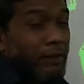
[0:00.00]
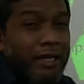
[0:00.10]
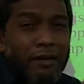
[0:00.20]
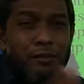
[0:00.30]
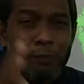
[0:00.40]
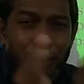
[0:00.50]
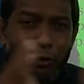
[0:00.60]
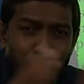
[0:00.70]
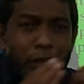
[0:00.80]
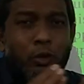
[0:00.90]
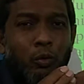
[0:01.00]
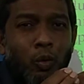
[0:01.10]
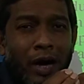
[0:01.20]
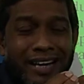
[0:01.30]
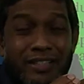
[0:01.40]
becomes between
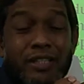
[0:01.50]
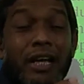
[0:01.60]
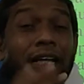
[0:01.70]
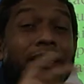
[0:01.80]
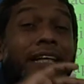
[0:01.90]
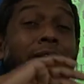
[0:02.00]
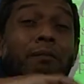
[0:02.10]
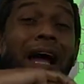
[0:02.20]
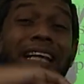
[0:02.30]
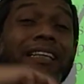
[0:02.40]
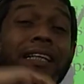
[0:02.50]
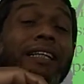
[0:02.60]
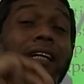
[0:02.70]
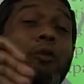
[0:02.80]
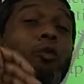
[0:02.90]
two words, then my
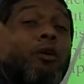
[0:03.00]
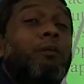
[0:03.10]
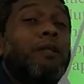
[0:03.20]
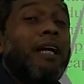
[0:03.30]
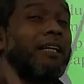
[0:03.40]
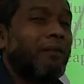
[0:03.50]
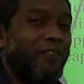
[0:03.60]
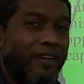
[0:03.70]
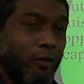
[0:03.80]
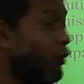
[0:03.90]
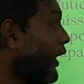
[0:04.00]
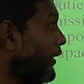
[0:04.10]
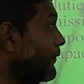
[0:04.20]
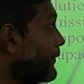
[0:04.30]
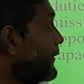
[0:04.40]
thinking will be the different
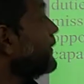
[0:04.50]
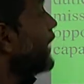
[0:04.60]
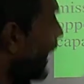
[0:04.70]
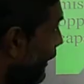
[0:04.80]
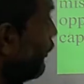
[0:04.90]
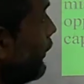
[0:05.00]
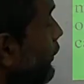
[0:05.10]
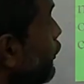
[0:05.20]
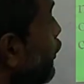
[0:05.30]
one. I will